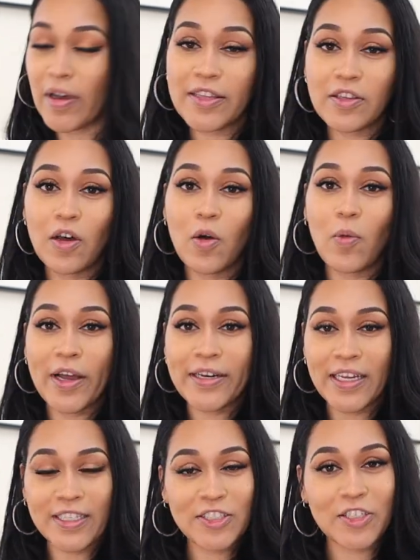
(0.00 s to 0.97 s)
I thought, why
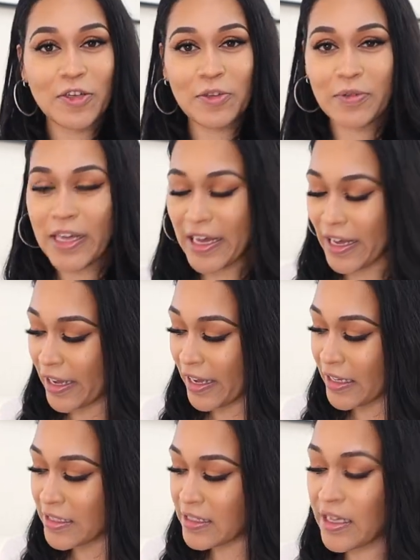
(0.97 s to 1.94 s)
not show you
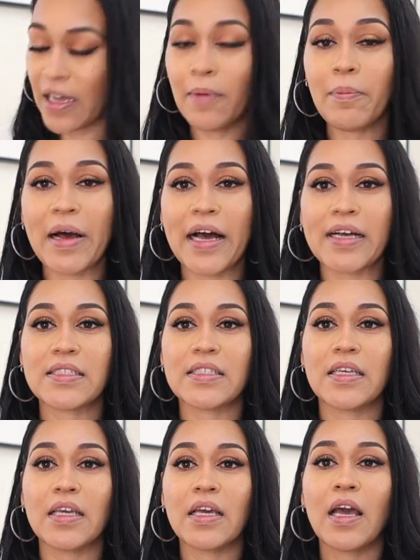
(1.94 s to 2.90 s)
guys the
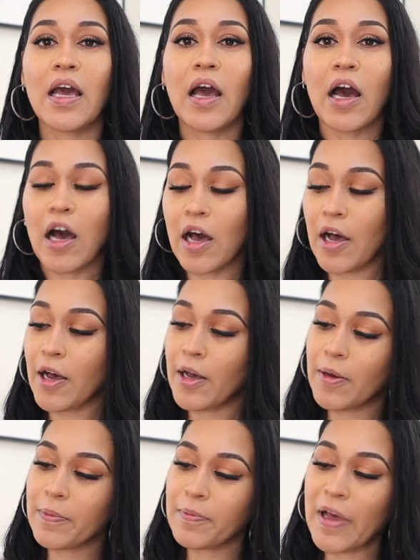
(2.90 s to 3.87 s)
unboxing?
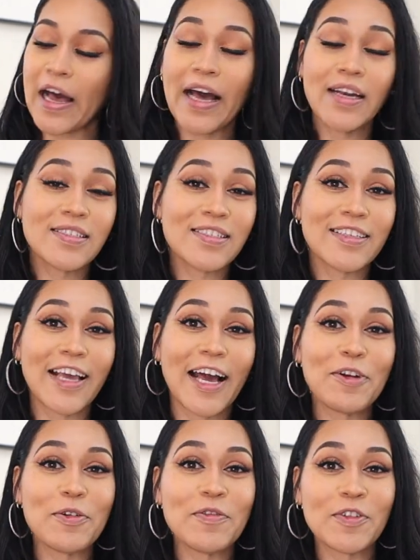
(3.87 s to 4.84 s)
Um, honestly,
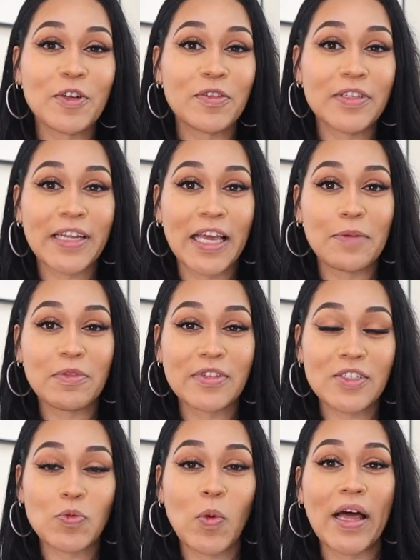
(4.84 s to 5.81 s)
I don't even know the name of
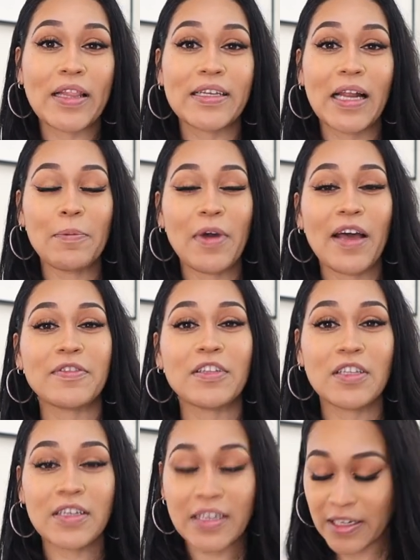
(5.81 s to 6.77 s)
this wallet. I'm gonna have to
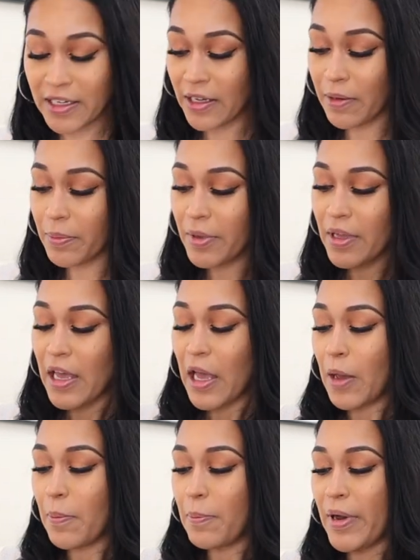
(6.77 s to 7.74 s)
look it up,
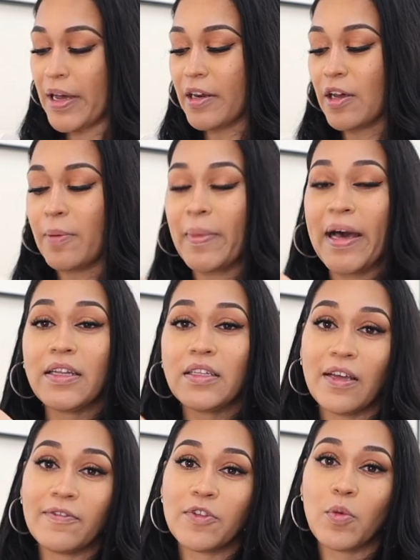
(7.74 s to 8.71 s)
but um, I
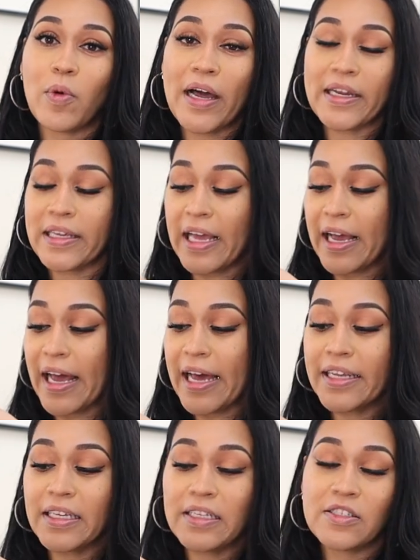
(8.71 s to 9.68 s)
love the wallet. I
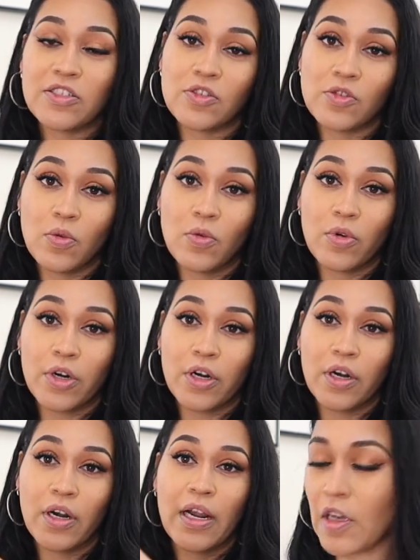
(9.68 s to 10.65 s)
got it in
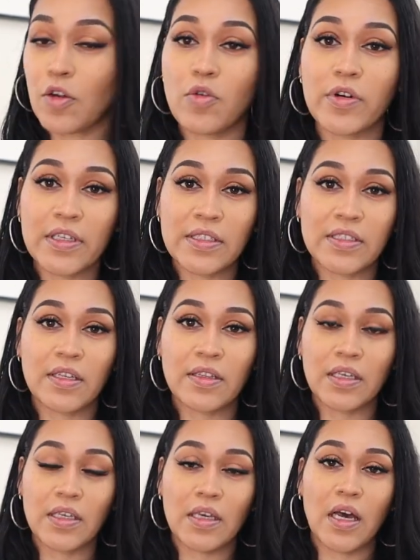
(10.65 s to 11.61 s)
store. According to
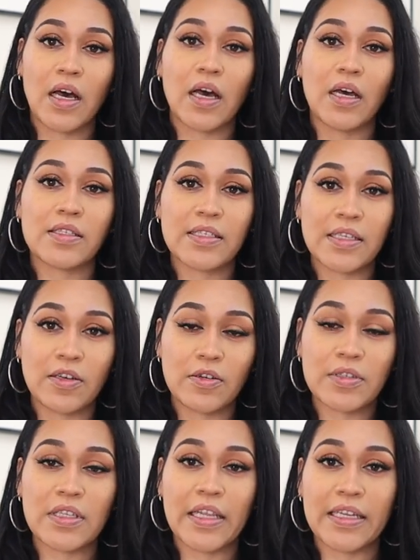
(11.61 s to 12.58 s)
the uh,
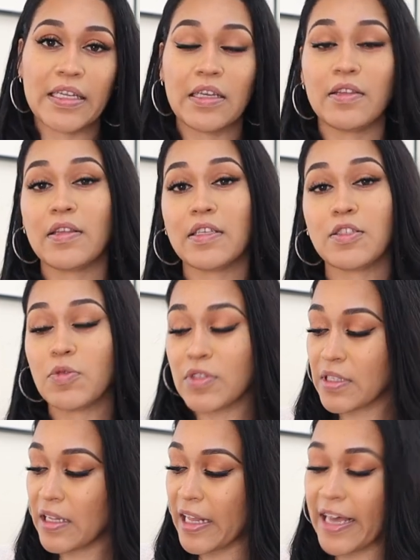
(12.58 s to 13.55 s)
sales lady, this
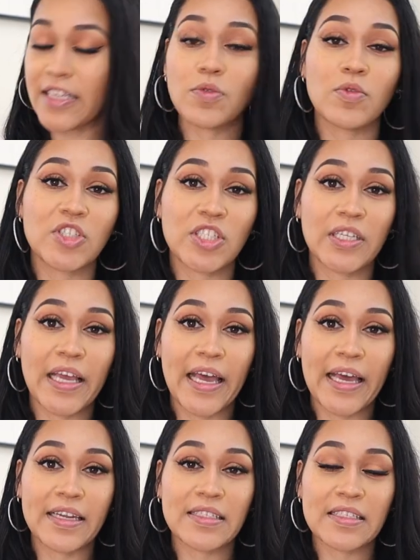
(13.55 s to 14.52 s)
was the last one she
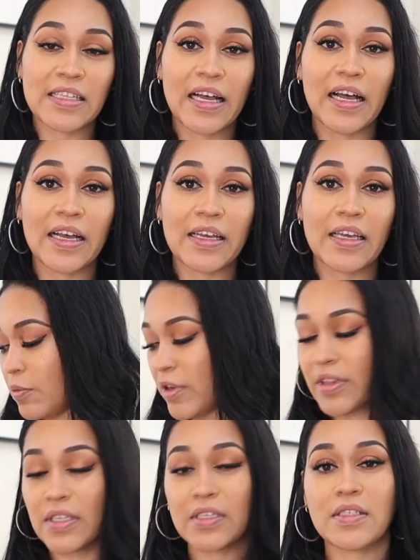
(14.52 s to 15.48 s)
had in stock
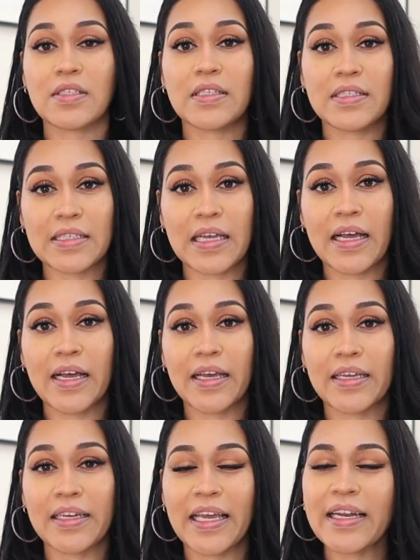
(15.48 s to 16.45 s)
with this
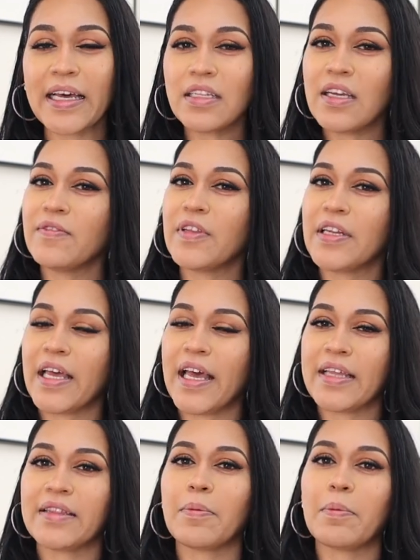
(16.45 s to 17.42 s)
design, and I love that it
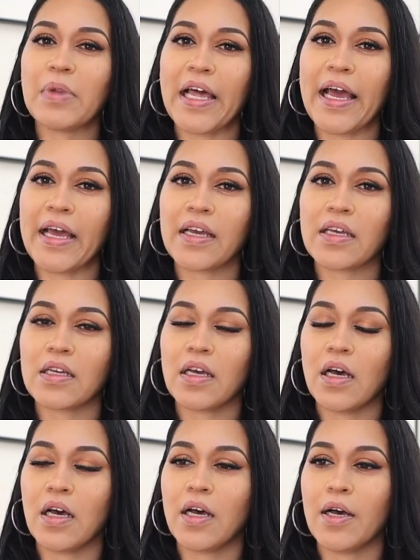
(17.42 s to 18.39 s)
had the black
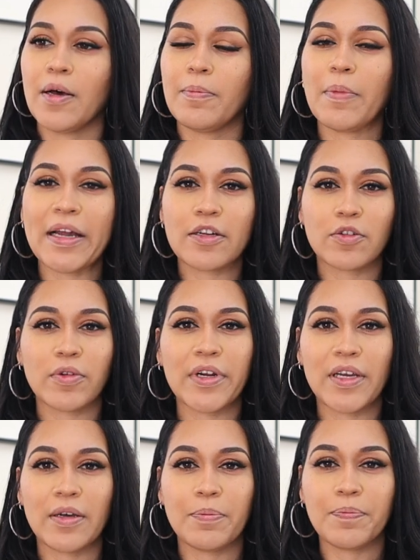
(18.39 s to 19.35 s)
uh,
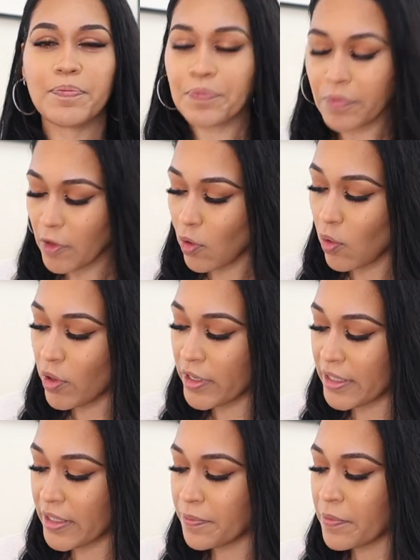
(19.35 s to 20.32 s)
monogram
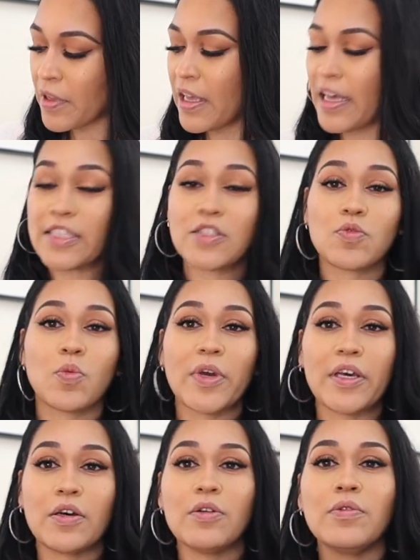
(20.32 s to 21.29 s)
on it as
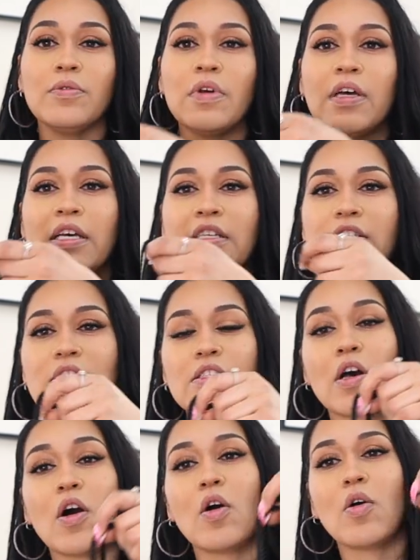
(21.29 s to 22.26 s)
well,
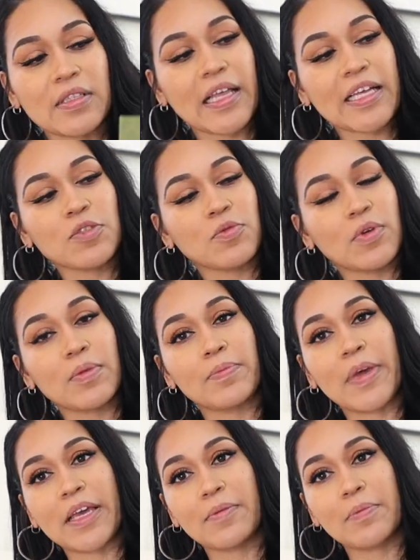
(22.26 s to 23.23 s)
so that's what
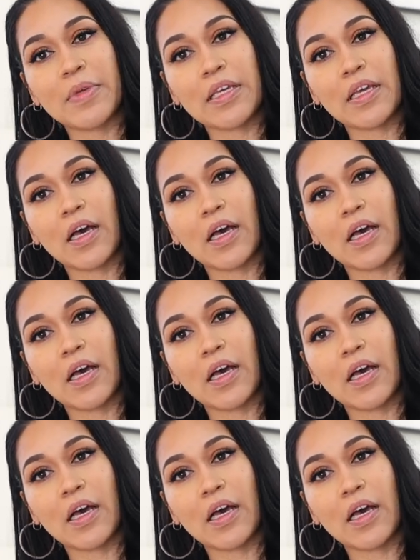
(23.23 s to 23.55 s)
made me